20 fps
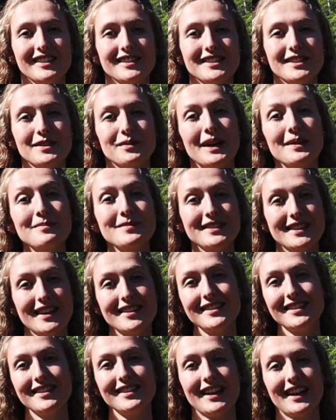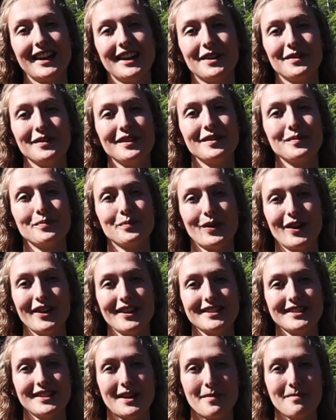So I'm standing now in what
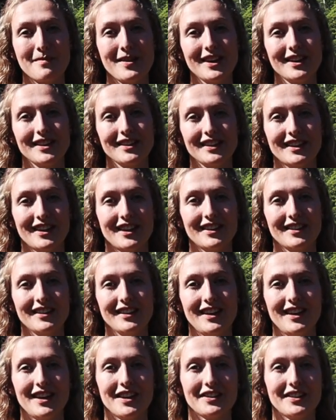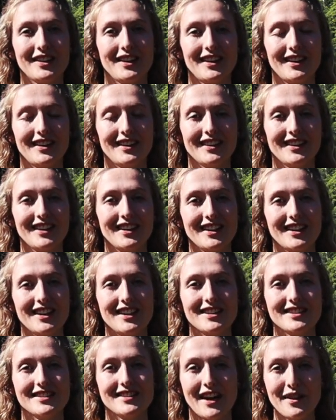is our main garden area.
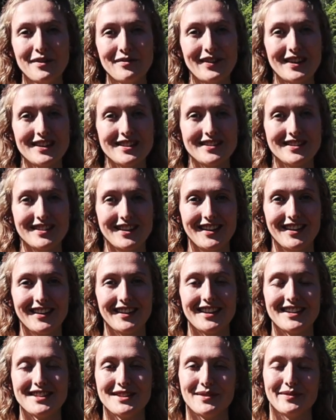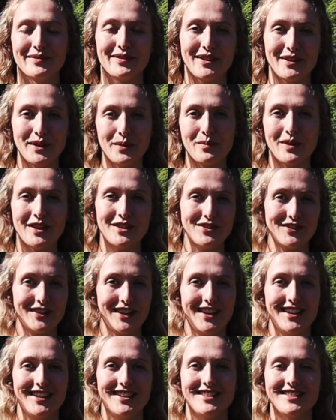It's south facing, it's very well
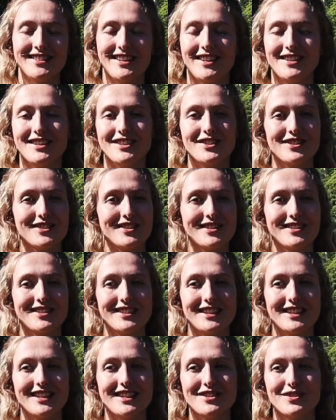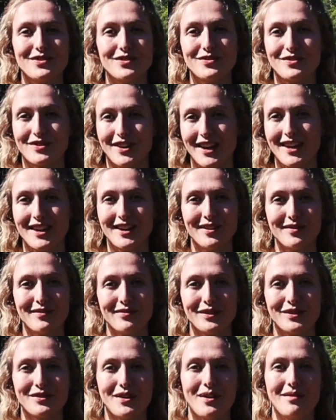drained, and it's great
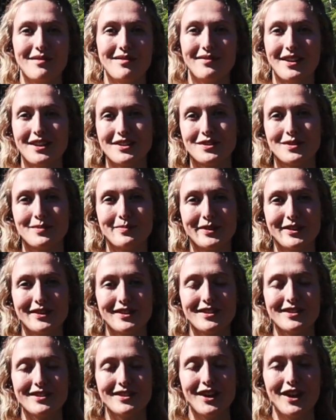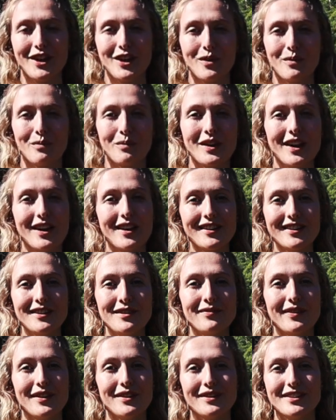for growing vegetables. We are going
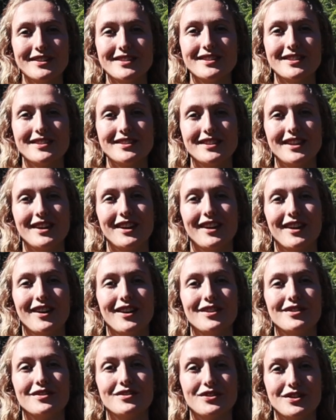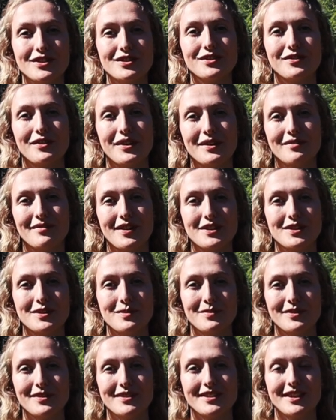to focus this year on just growing
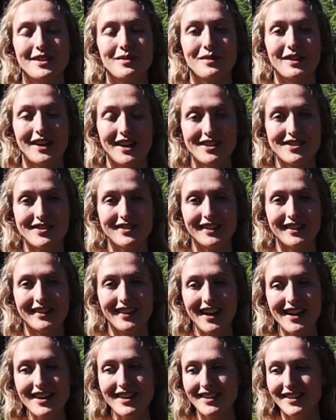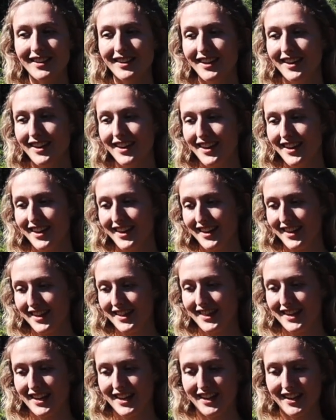vegetables that we actually like
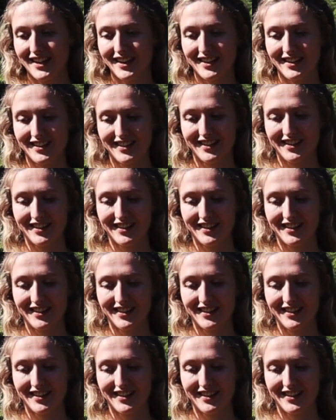and that